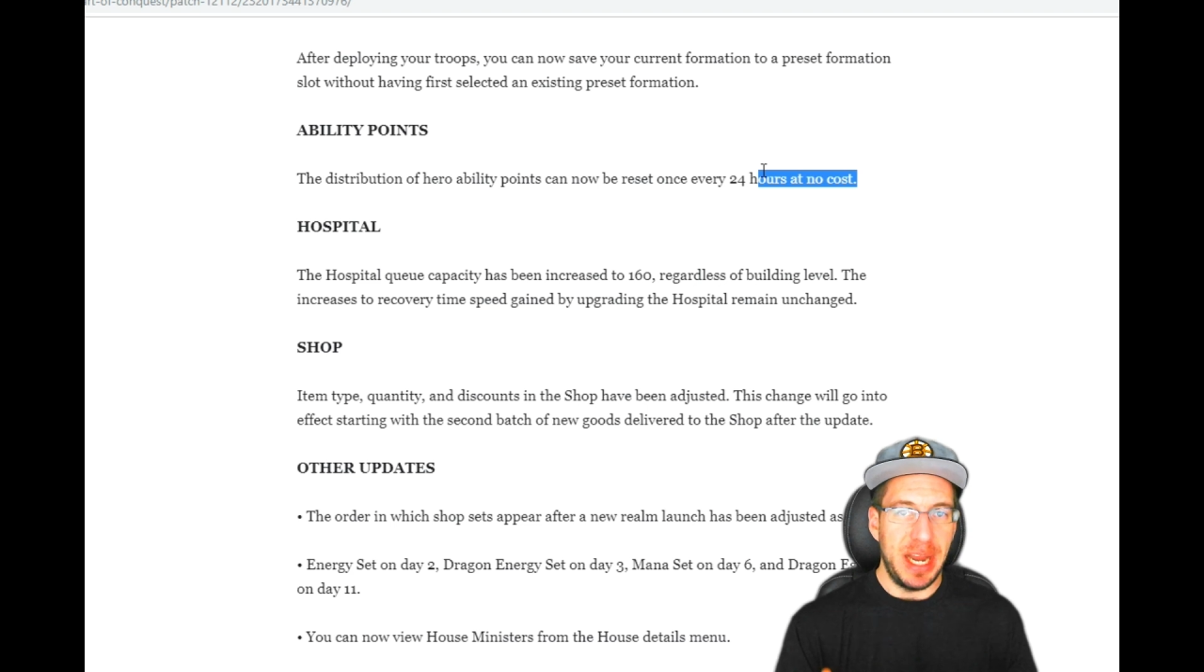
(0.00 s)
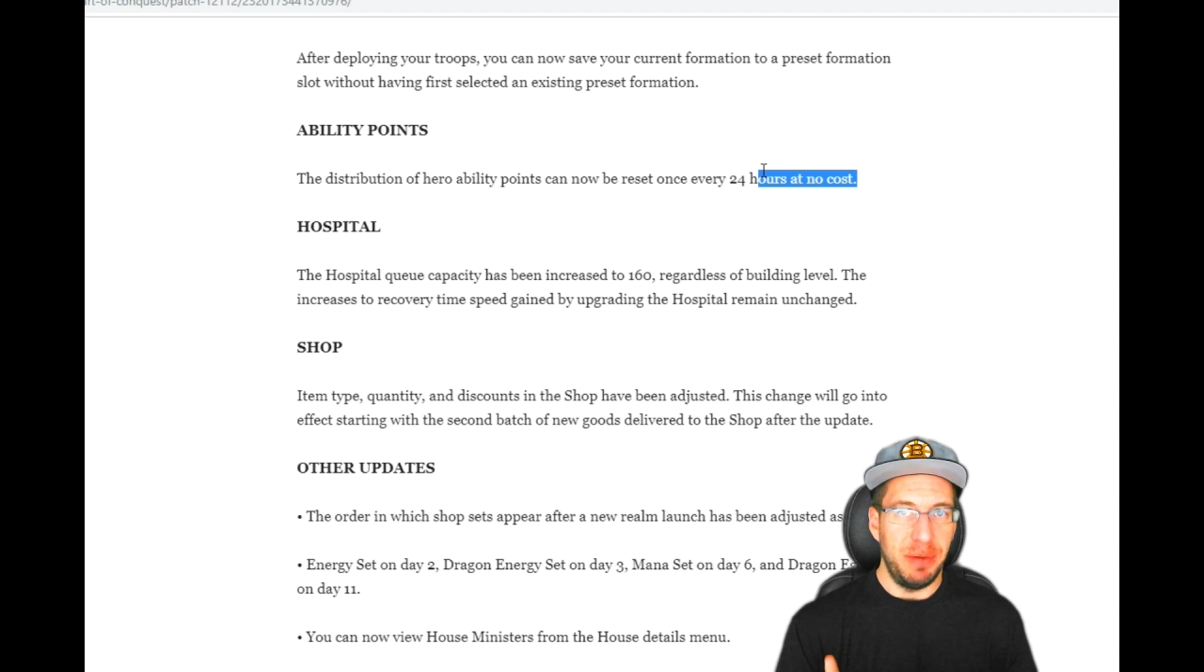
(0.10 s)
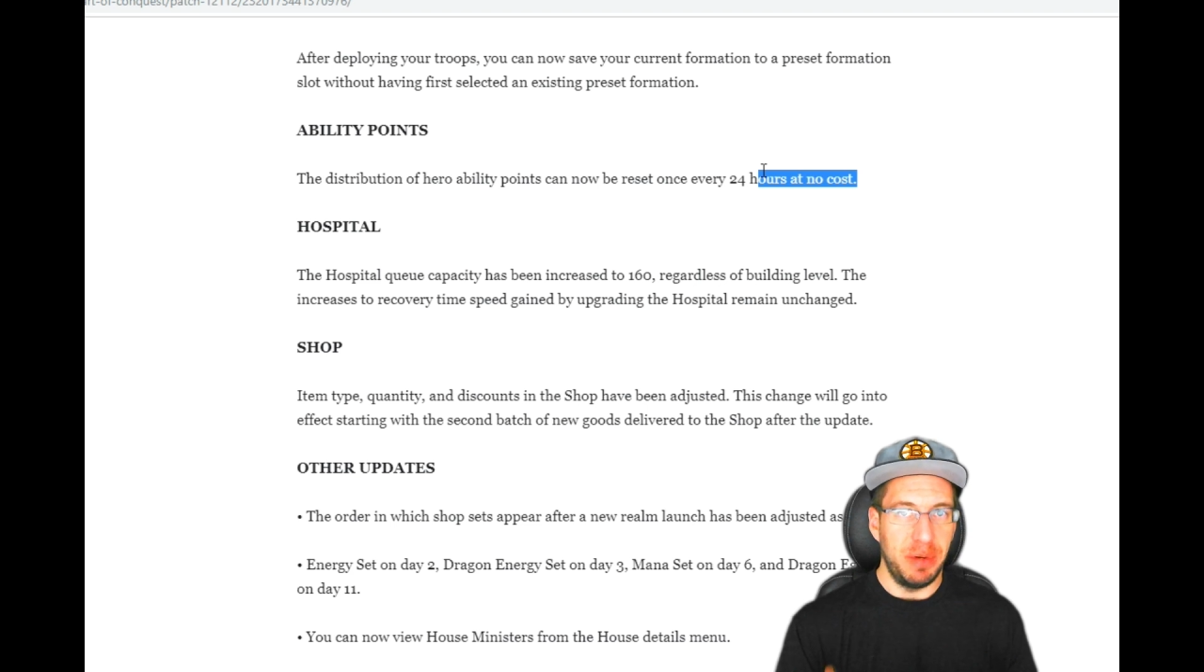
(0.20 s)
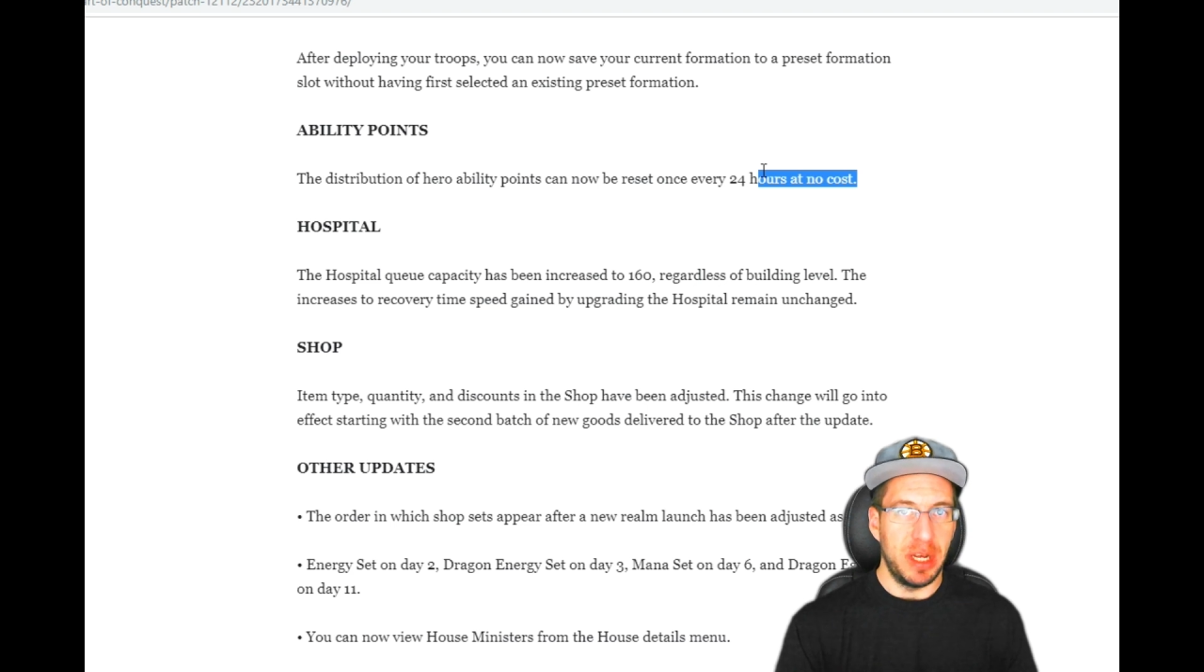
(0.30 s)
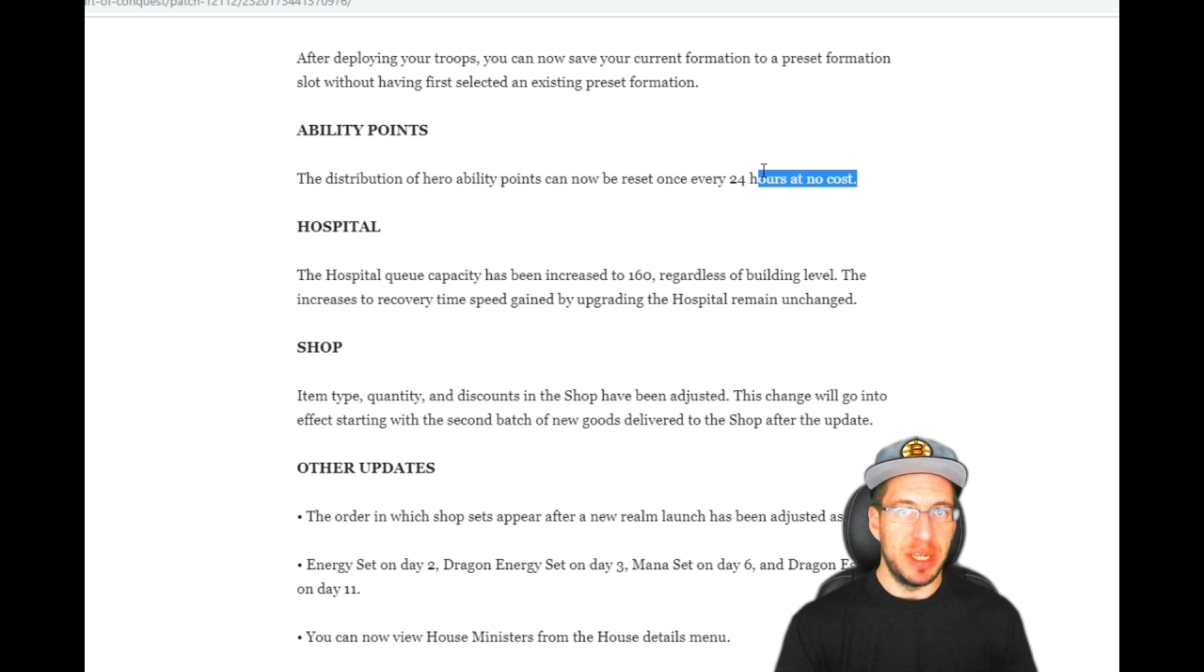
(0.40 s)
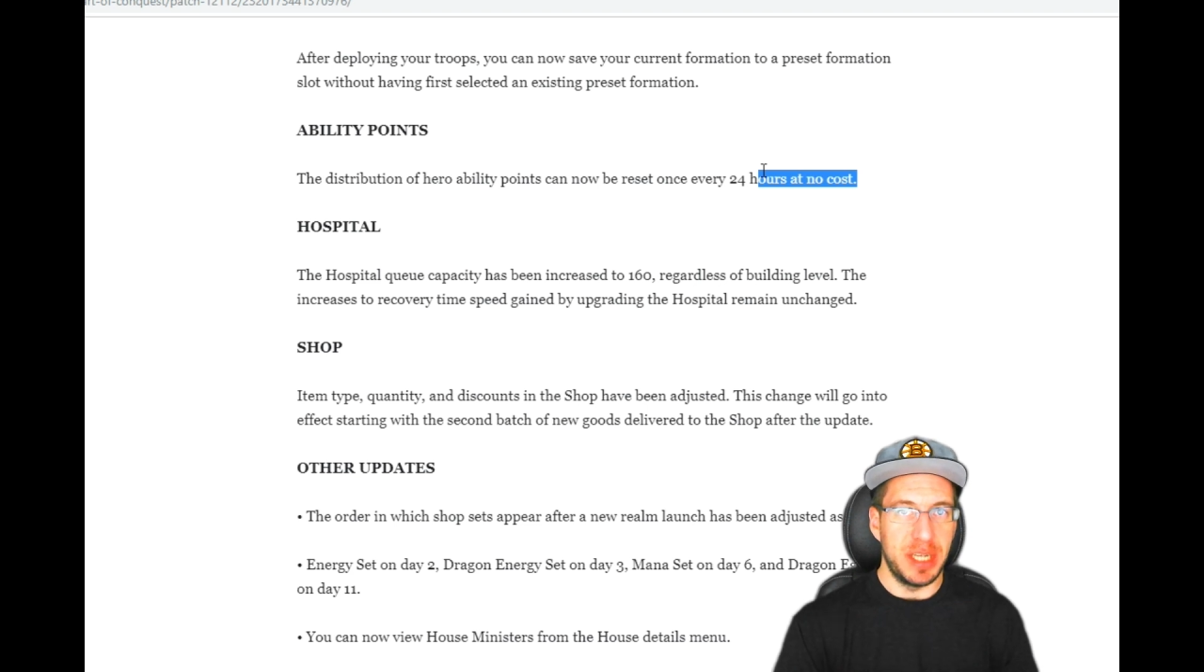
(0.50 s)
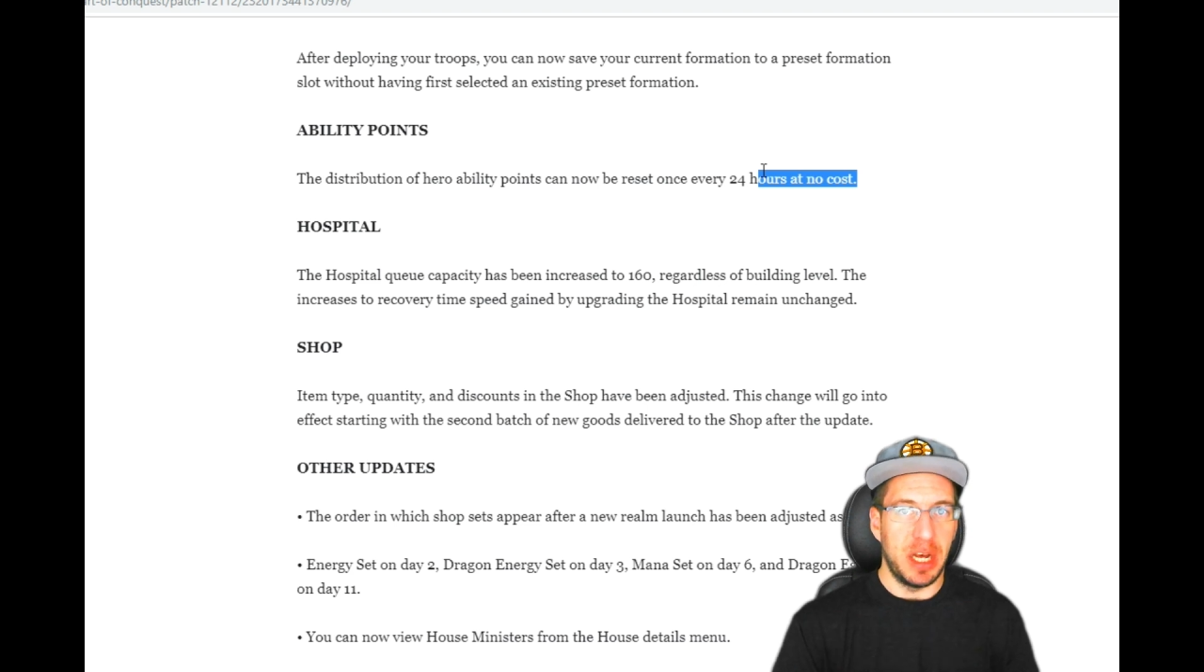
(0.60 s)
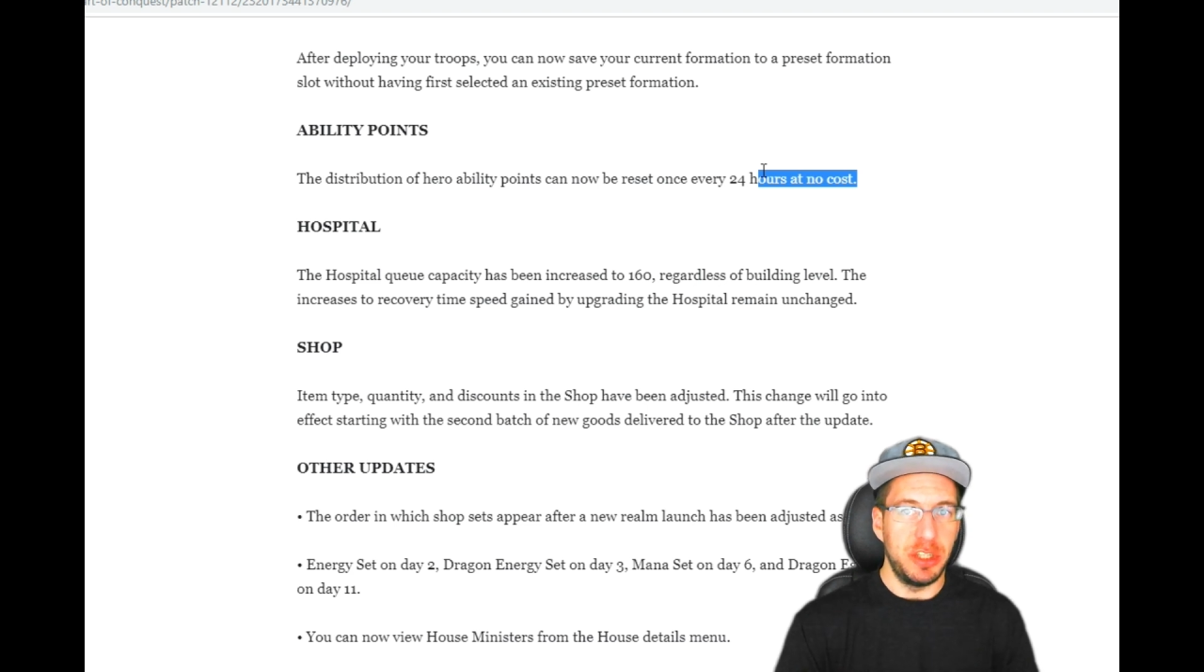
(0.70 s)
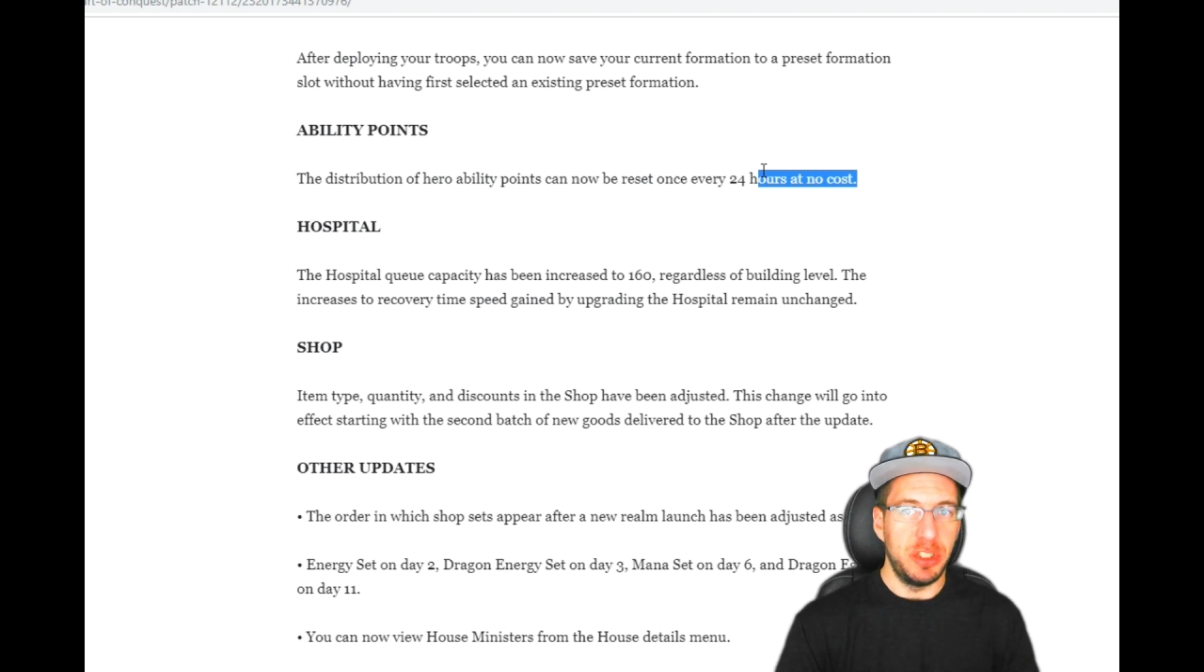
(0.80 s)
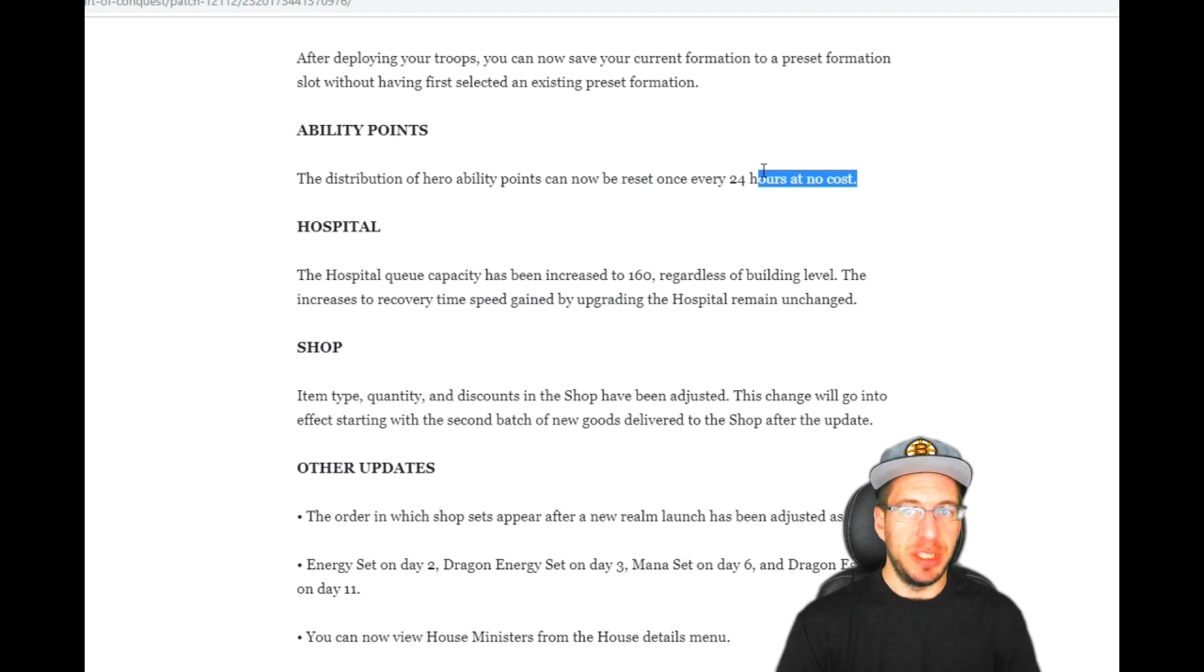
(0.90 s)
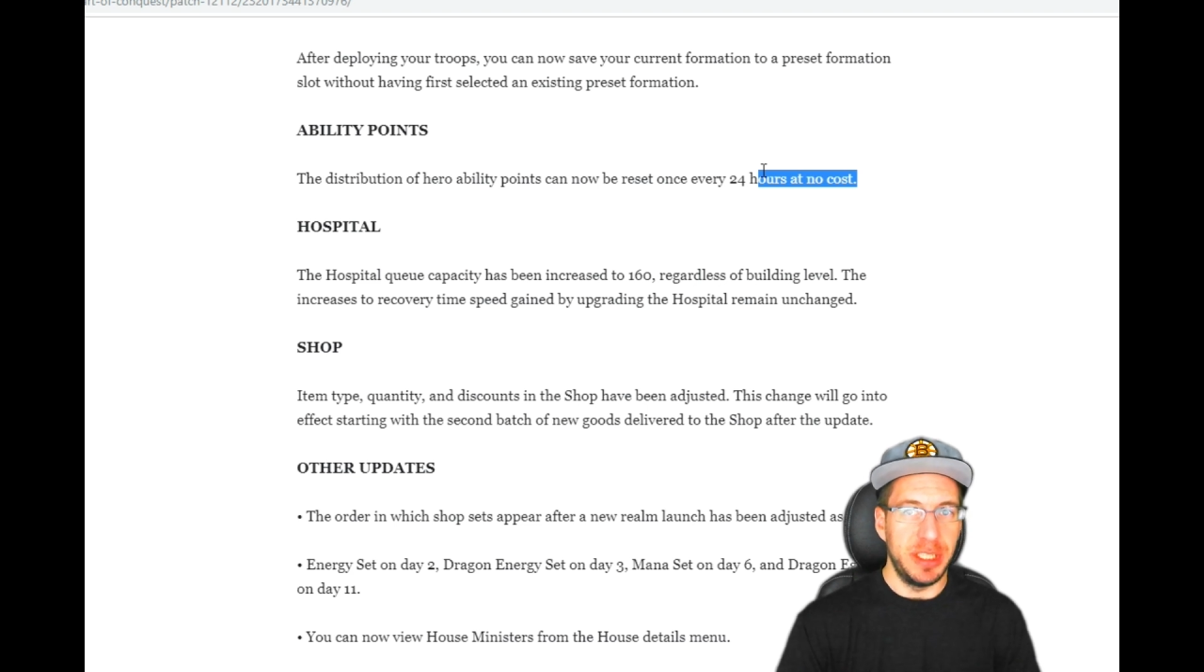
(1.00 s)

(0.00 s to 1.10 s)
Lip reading: it would cost 100